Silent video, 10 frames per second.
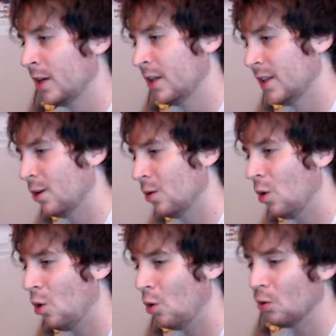don't
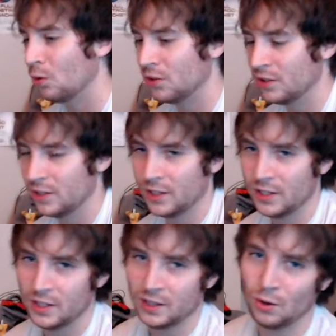hold
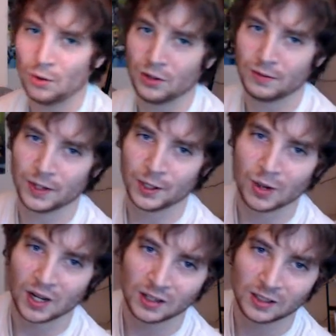it very
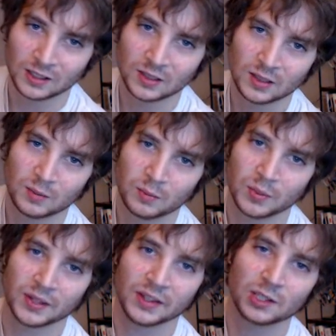well.
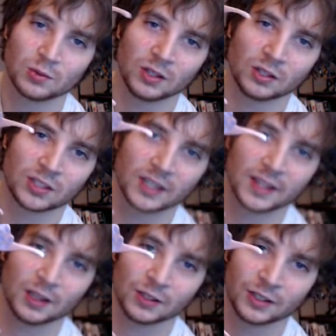But this one looks like they
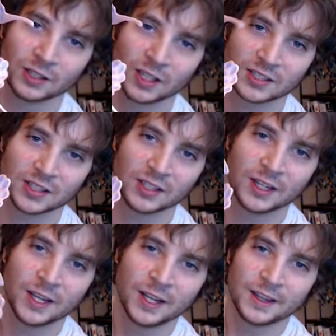learned their lesson.
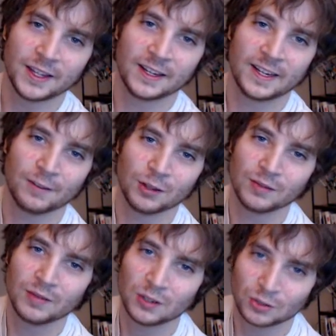They gave
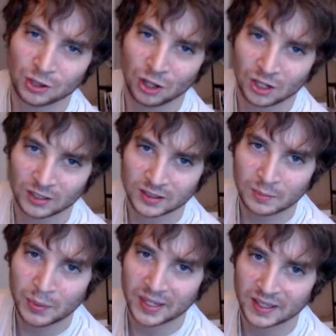it those long
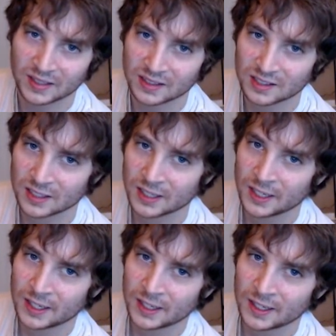pins,
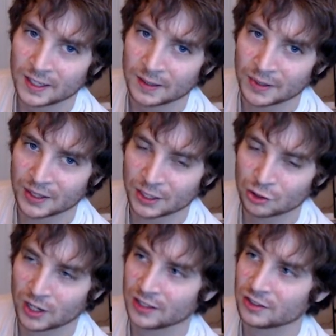and not
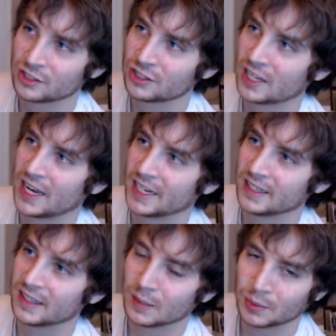try and just hide
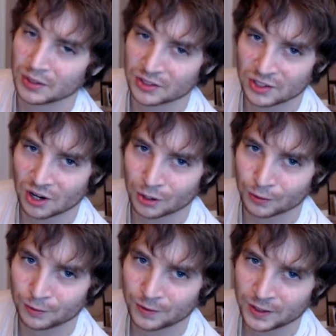it up in the
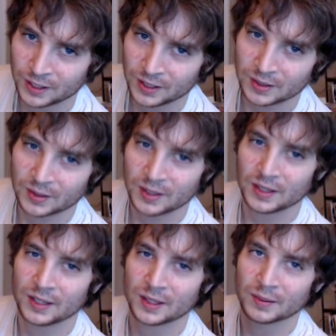scarf.
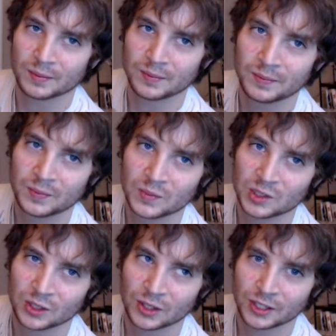
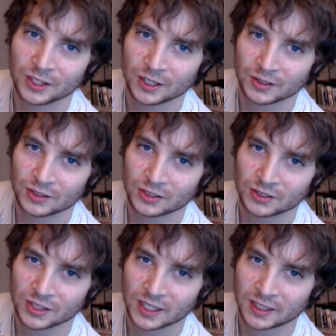So there you go. There's
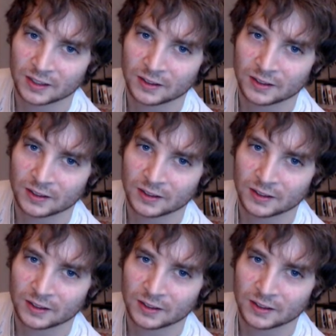that.